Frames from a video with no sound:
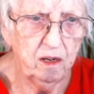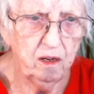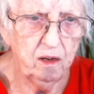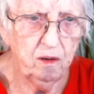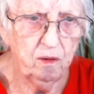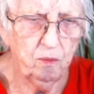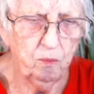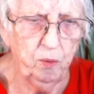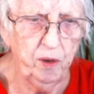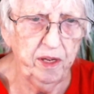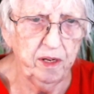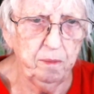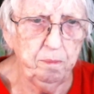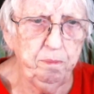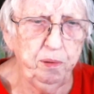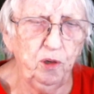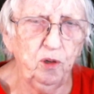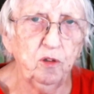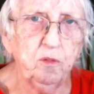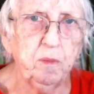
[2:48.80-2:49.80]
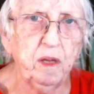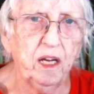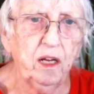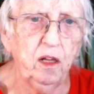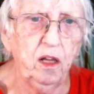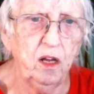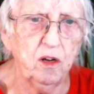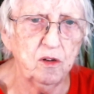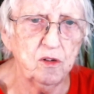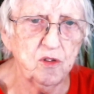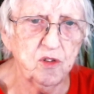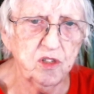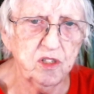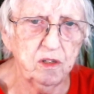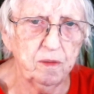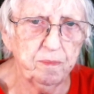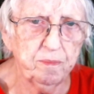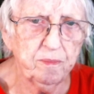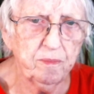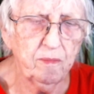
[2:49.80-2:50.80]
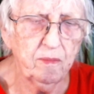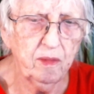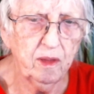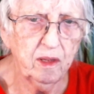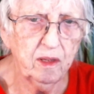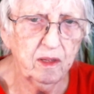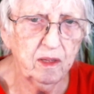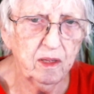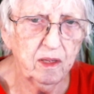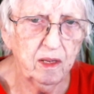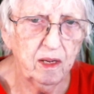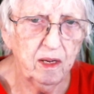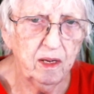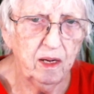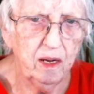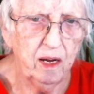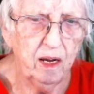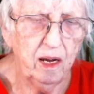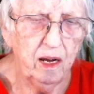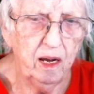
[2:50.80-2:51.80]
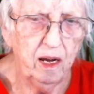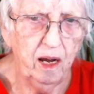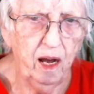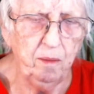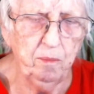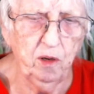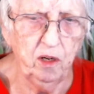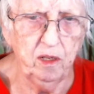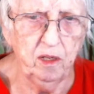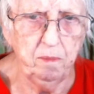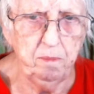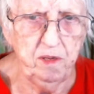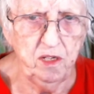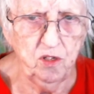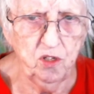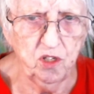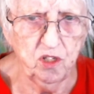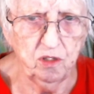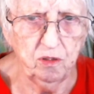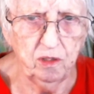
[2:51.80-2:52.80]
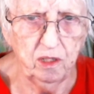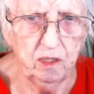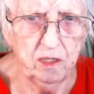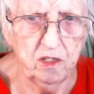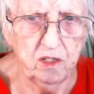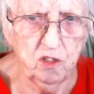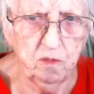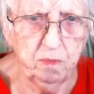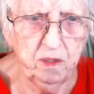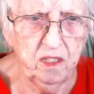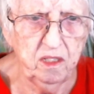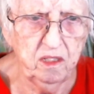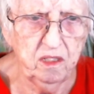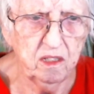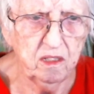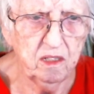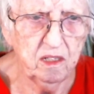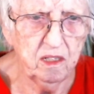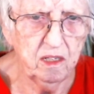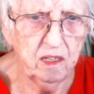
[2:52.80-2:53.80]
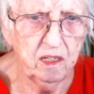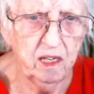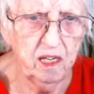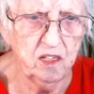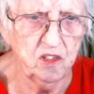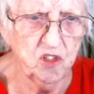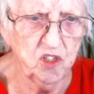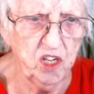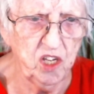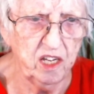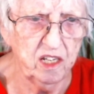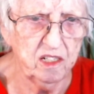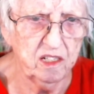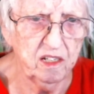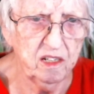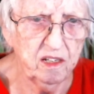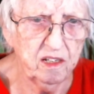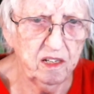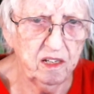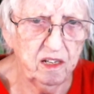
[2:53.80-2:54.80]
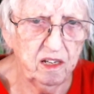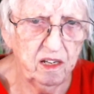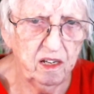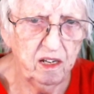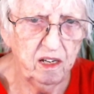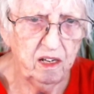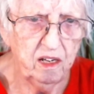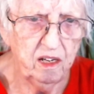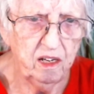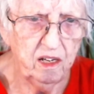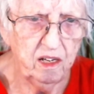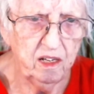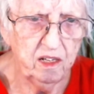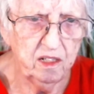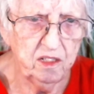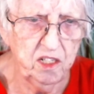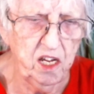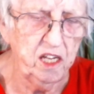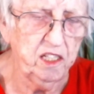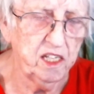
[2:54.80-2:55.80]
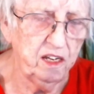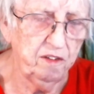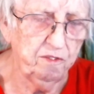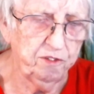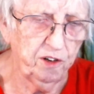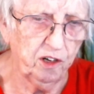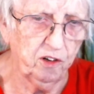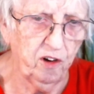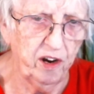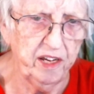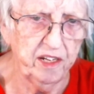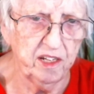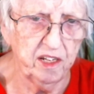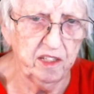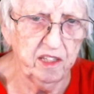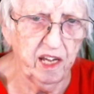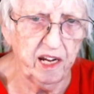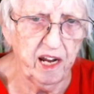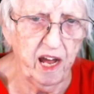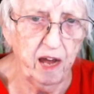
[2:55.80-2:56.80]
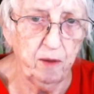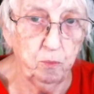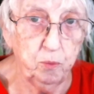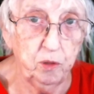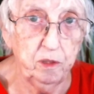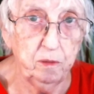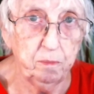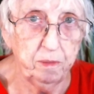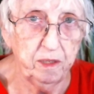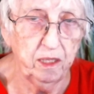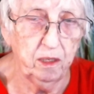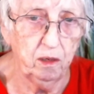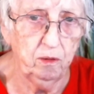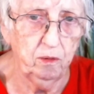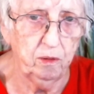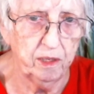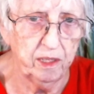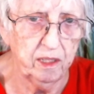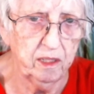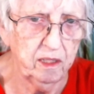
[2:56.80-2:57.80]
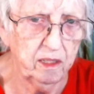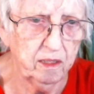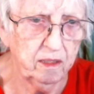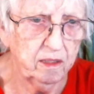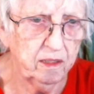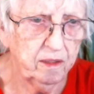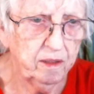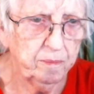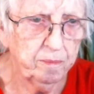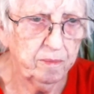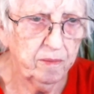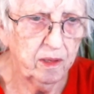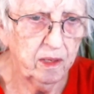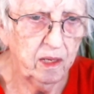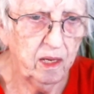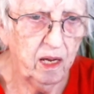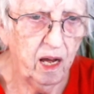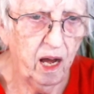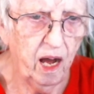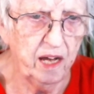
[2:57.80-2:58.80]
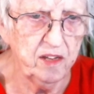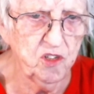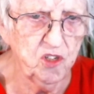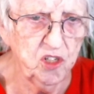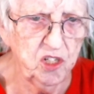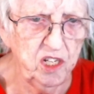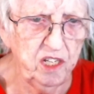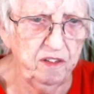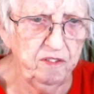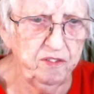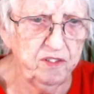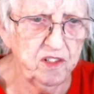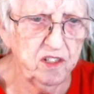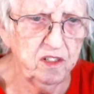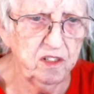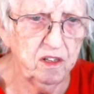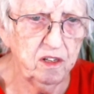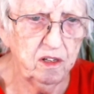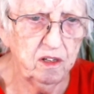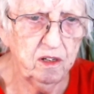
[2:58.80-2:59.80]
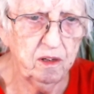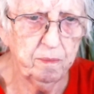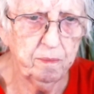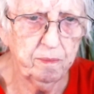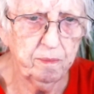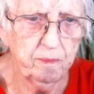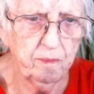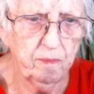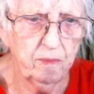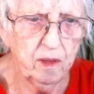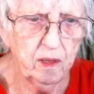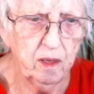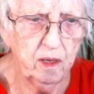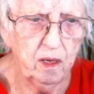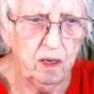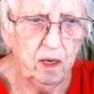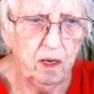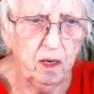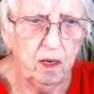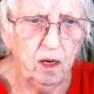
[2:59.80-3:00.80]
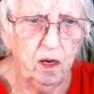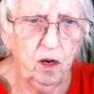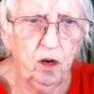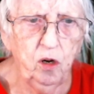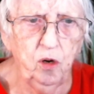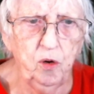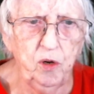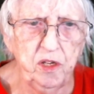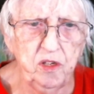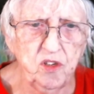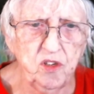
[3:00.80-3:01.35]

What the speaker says: Wynne pulled me close. "I'm going to miss you, Elizabeth," he said, taking for granted that I would be going. I sniffed. "Who is